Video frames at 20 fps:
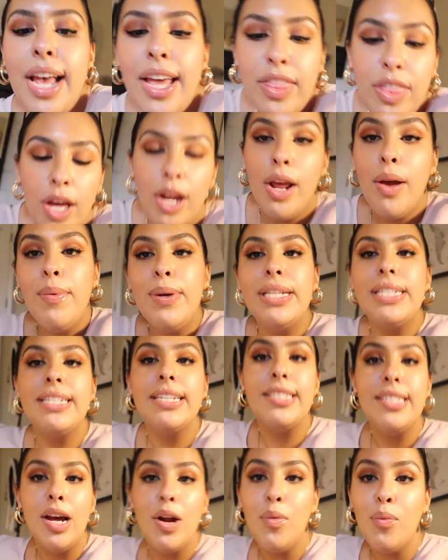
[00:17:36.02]
I thought I would
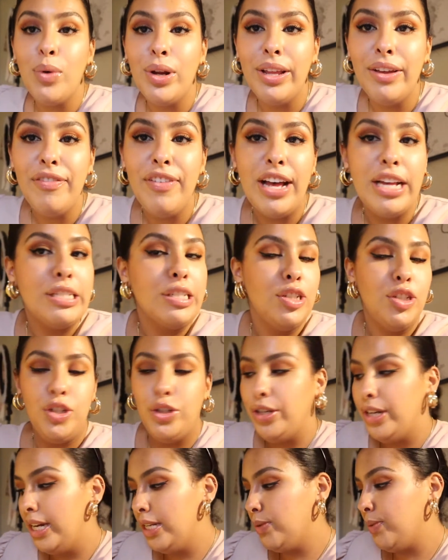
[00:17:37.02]
sit down really fast and show
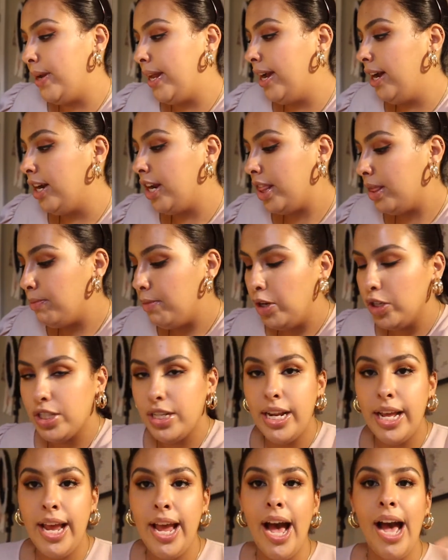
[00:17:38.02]
you guys what I got at the mall
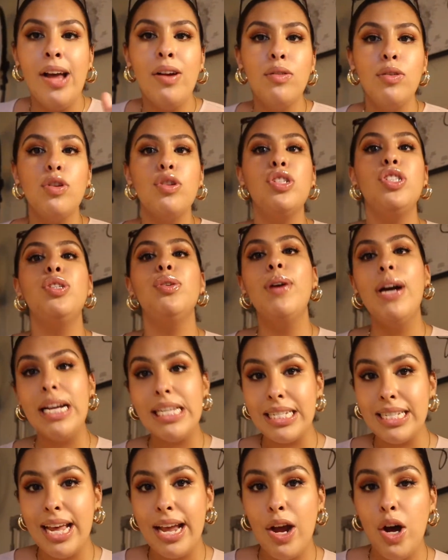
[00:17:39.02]
today. I don't know, do you
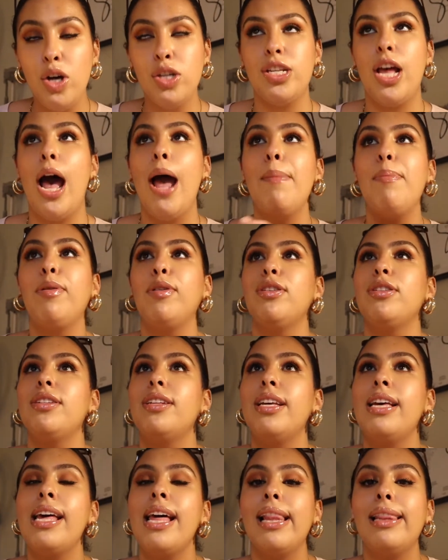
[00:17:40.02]
guys like hauls? I
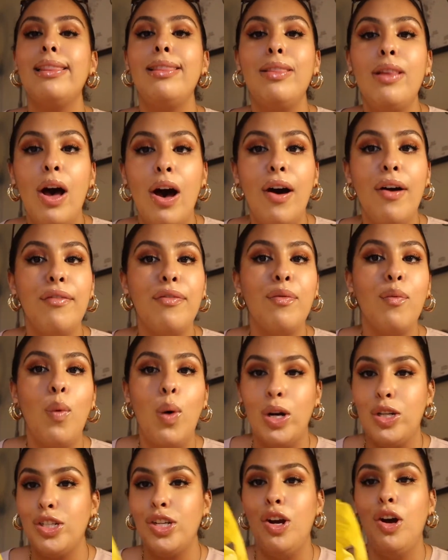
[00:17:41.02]
personally love
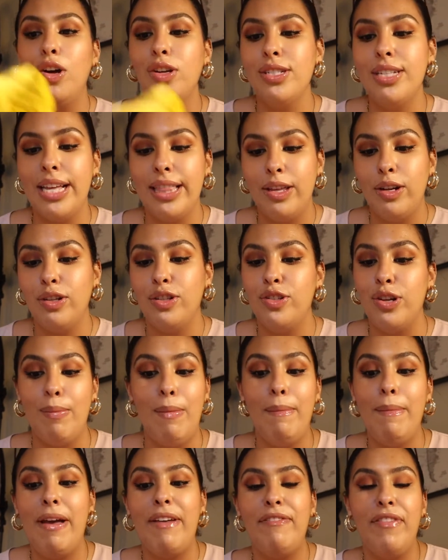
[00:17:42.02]
watching hauls. Like, they're some
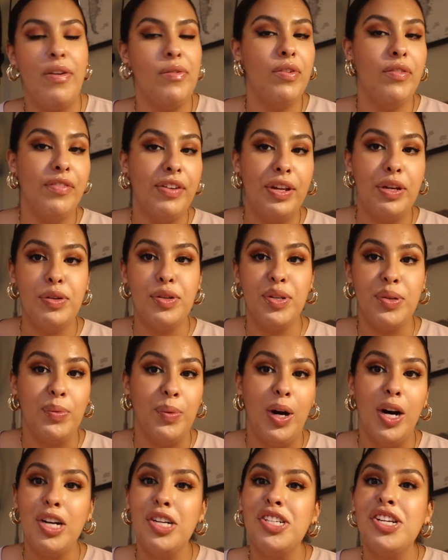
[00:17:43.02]
of my favorite videos to
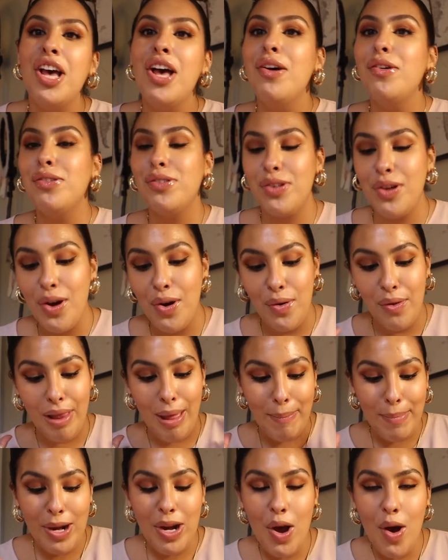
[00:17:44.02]
watch. So
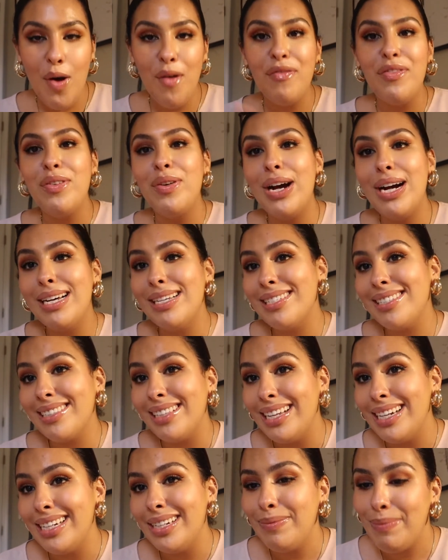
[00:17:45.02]
let me know if you guys
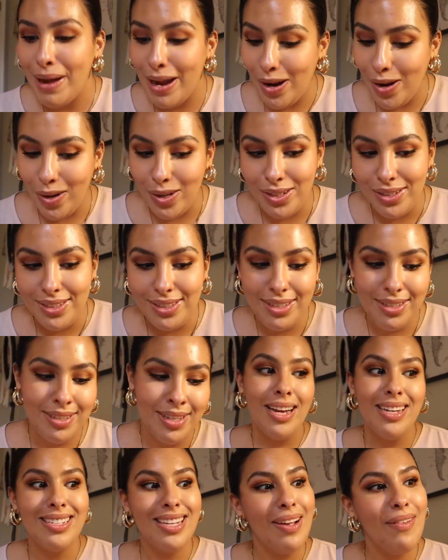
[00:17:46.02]
like my hauls,
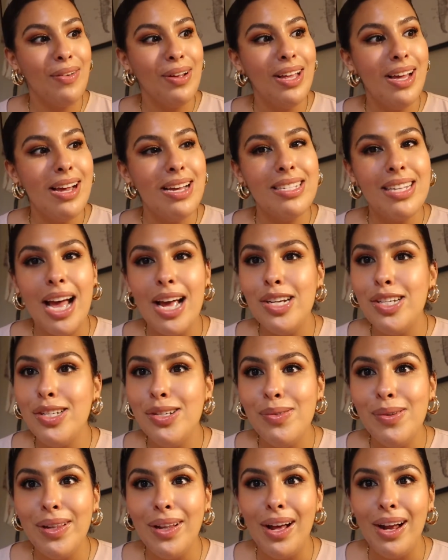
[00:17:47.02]
because I realize I
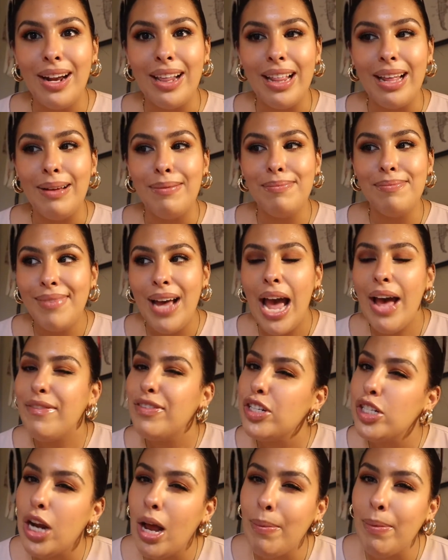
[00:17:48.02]
do a lot of them. I have
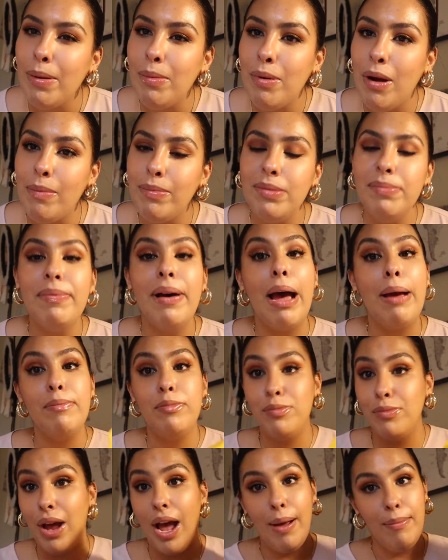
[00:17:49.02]
a shopping problem, but
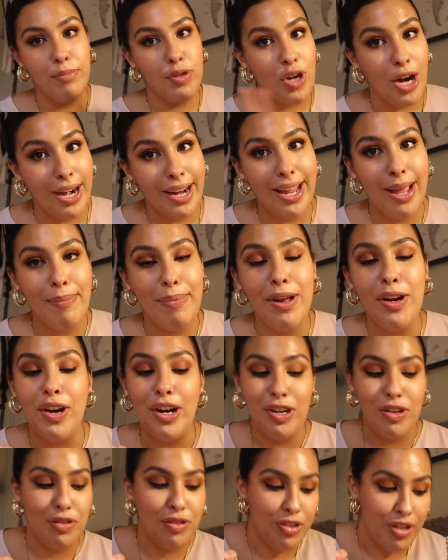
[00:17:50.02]
I'm trying to get better, I
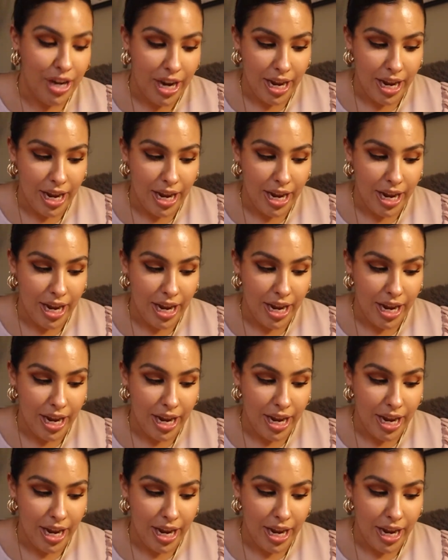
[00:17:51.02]
told you